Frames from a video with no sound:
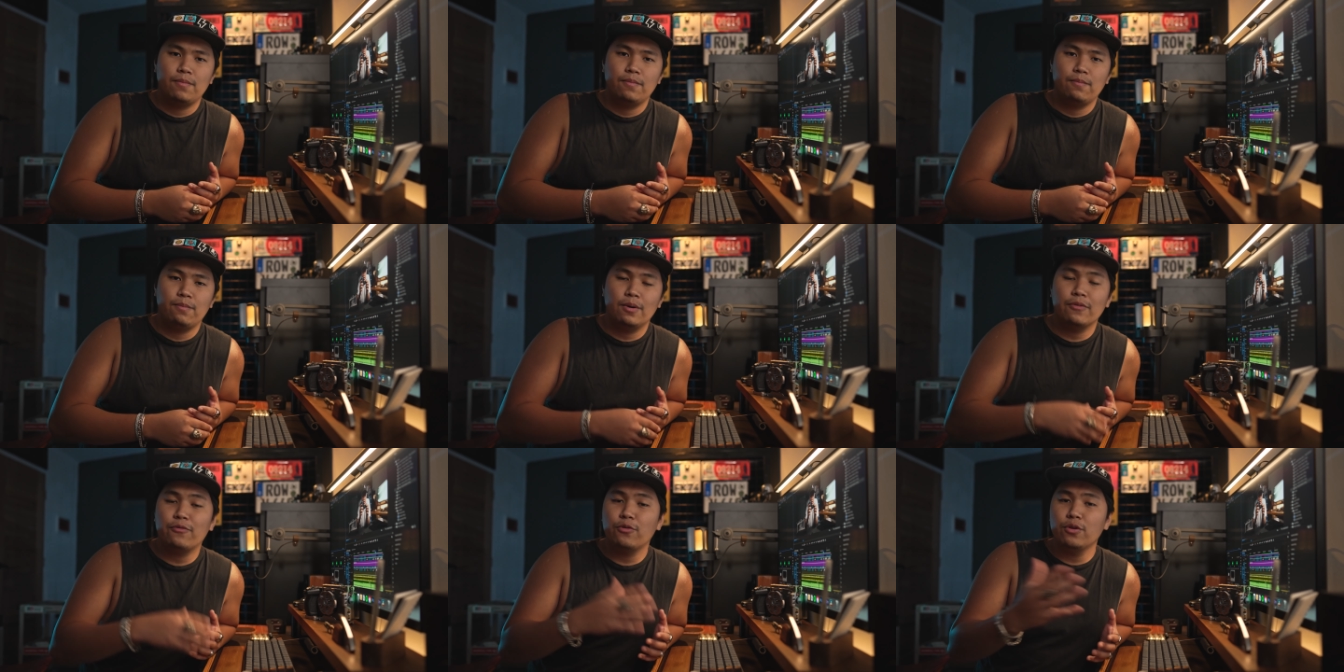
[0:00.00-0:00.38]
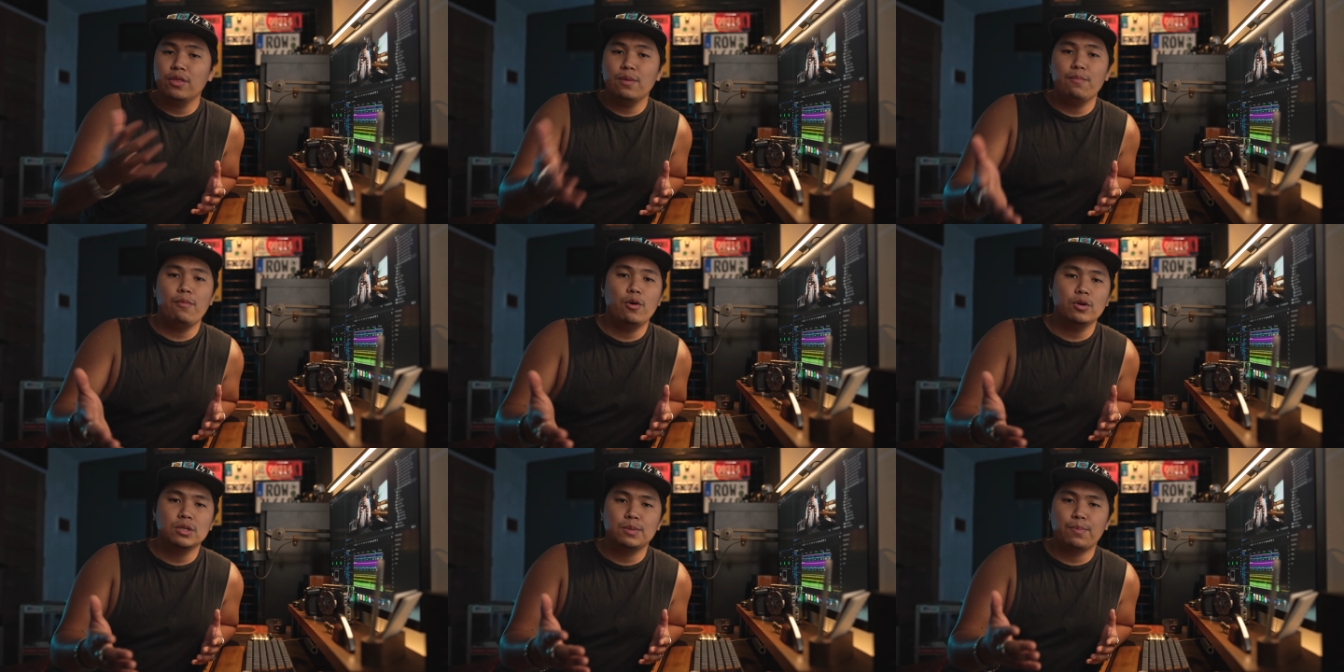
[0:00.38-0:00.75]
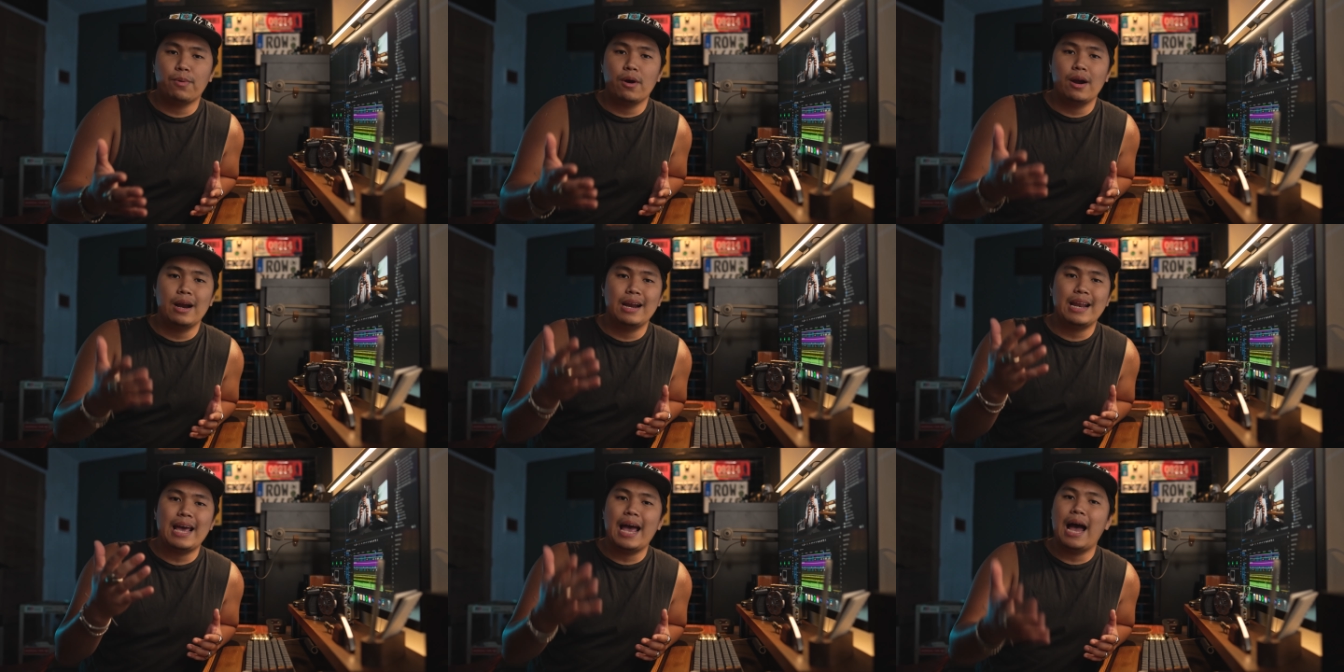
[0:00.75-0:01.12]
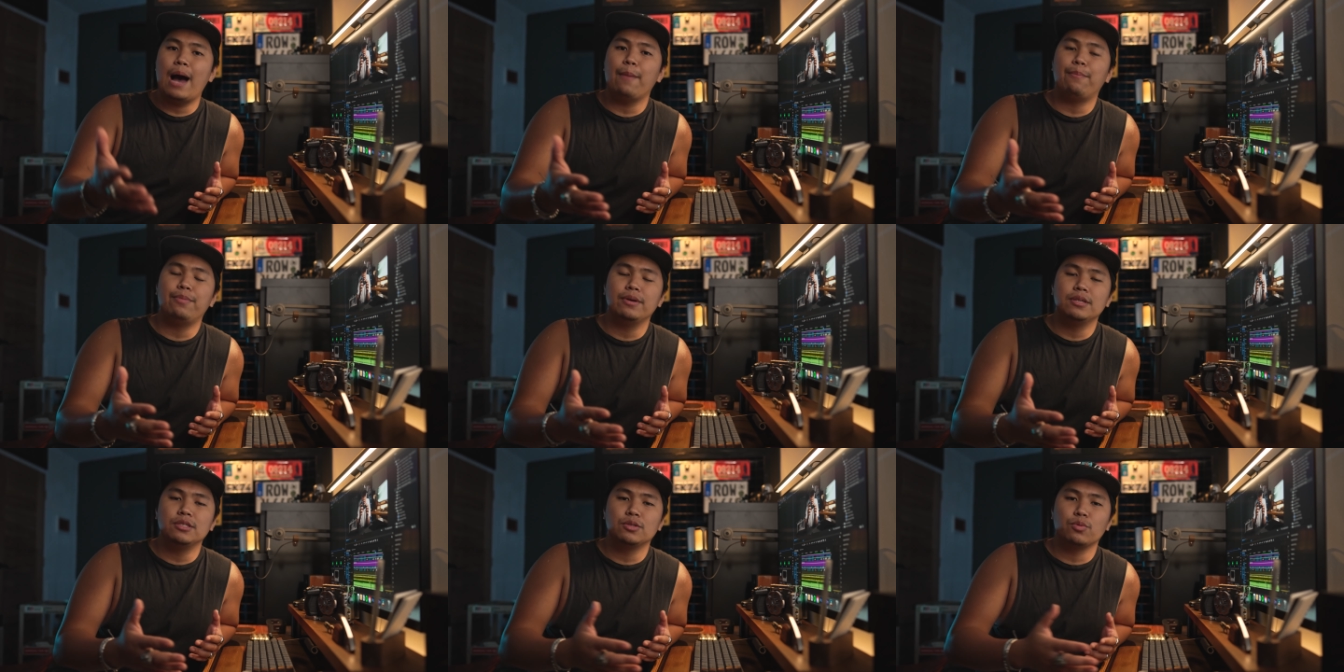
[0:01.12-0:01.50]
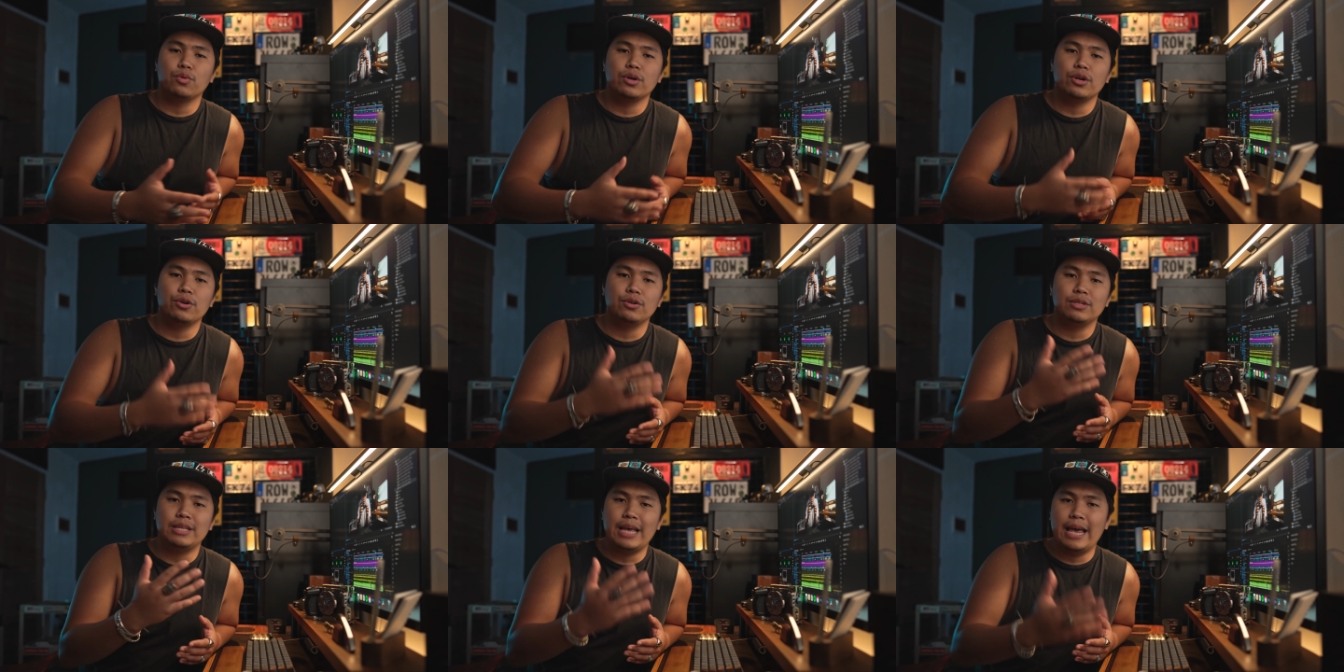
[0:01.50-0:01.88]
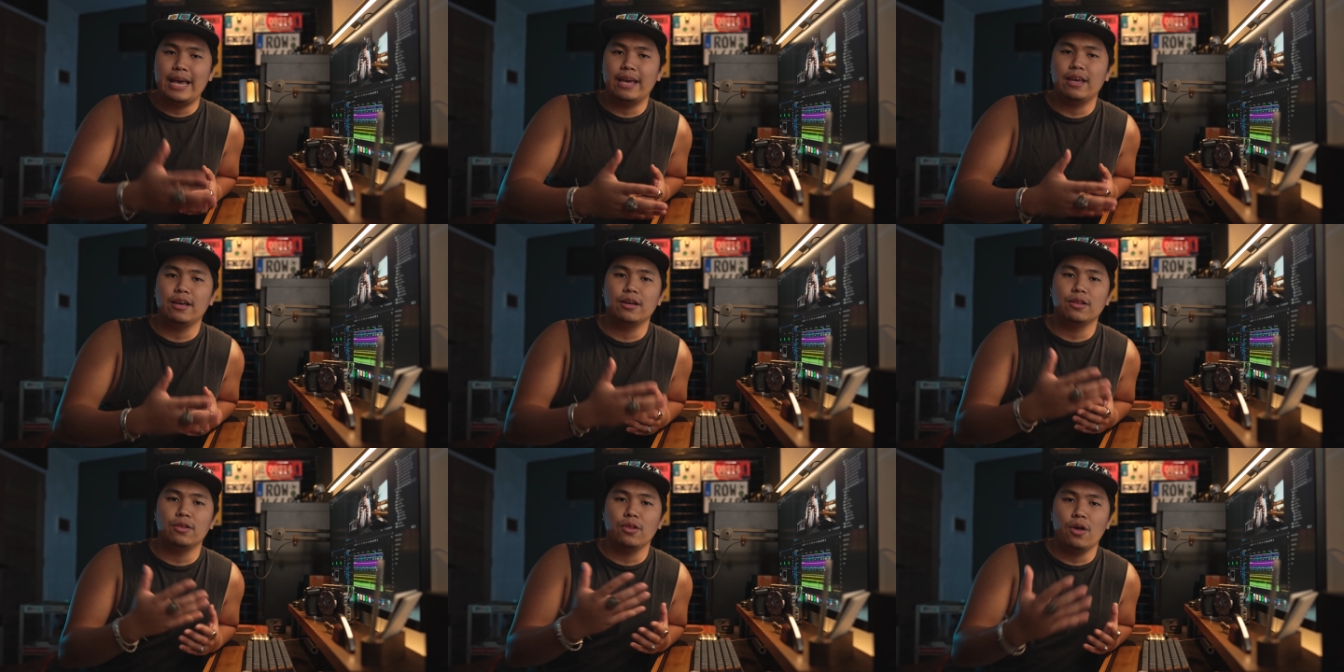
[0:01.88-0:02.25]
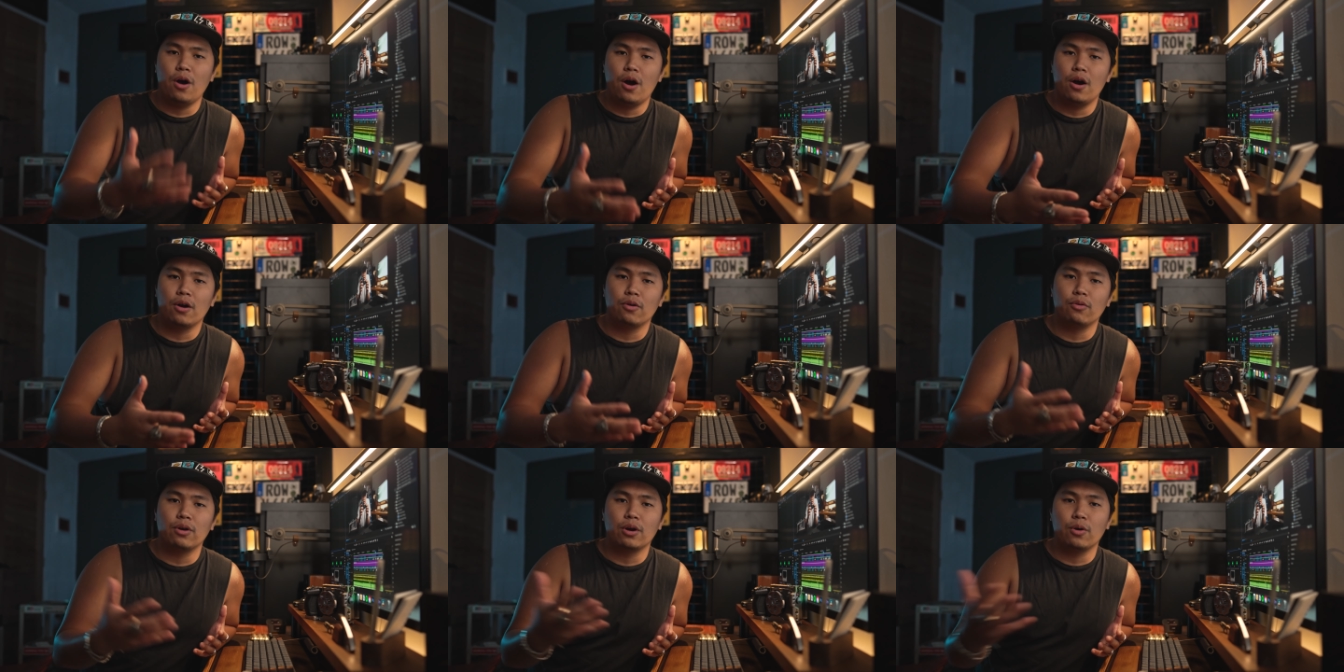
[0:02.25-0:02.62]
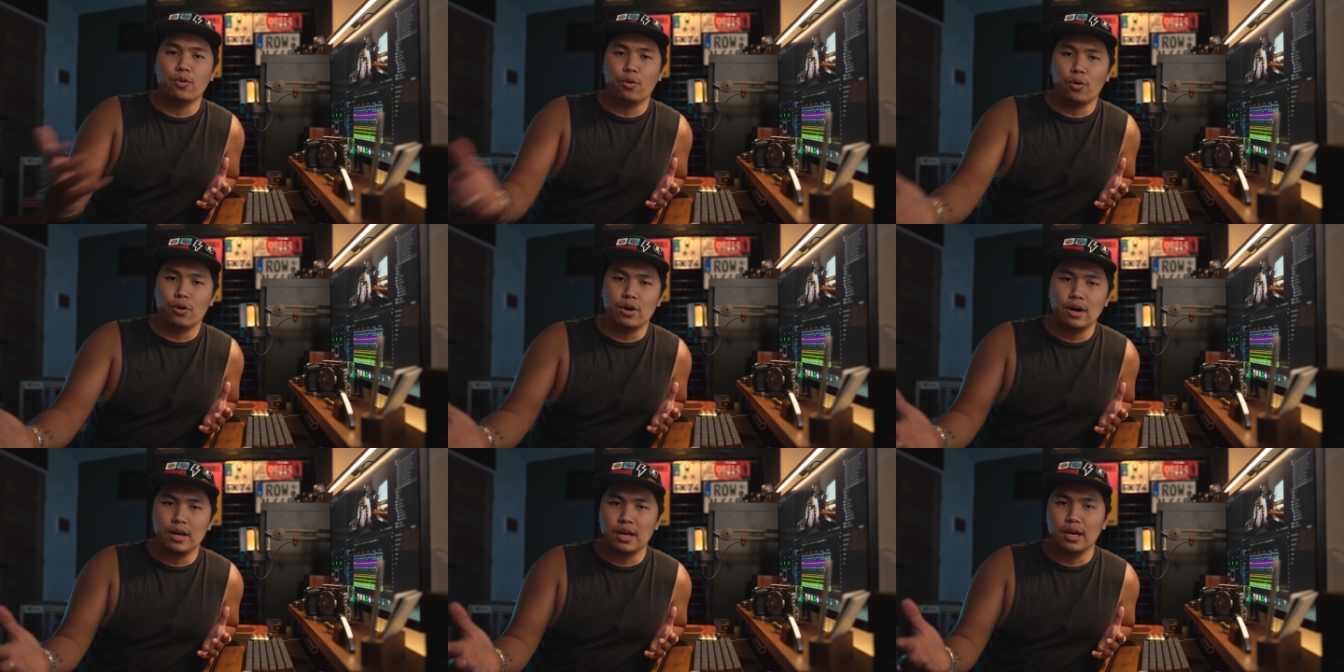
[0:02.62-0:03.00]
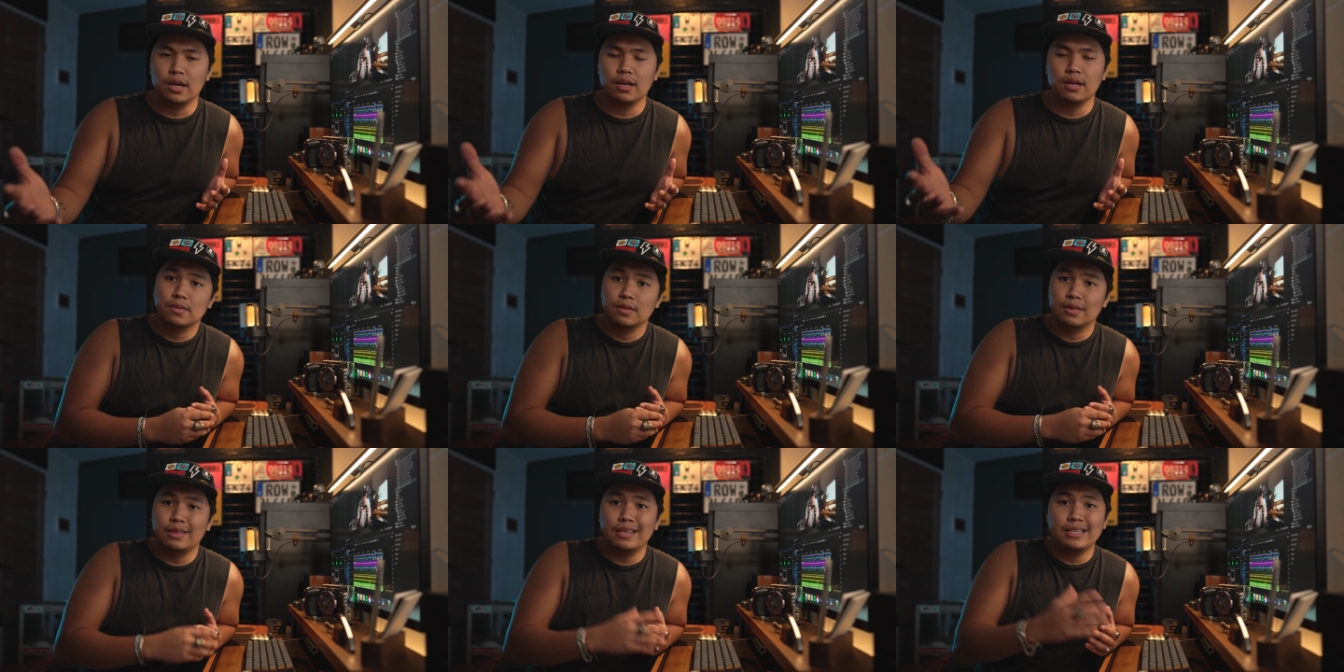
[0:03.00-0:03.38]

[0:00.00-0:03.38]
but for the most part it happens when you're taking long recording.